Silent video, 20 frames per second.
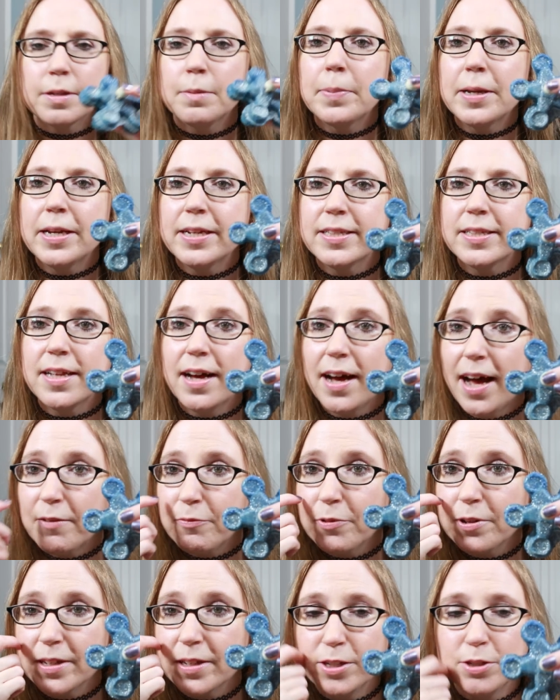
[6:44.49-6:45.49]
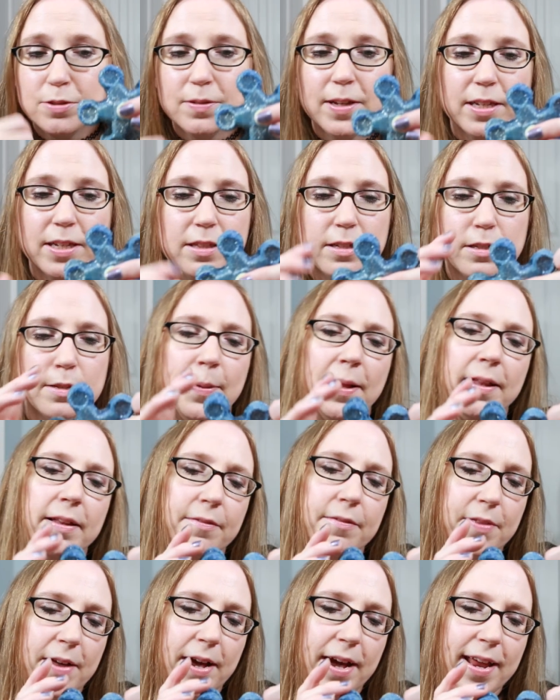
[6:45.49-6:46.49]
but it, I really do like the smell
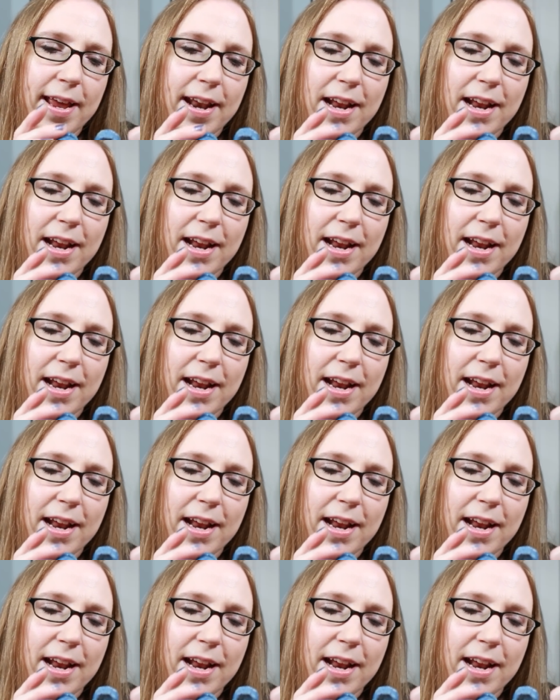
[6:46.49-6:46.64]
of that,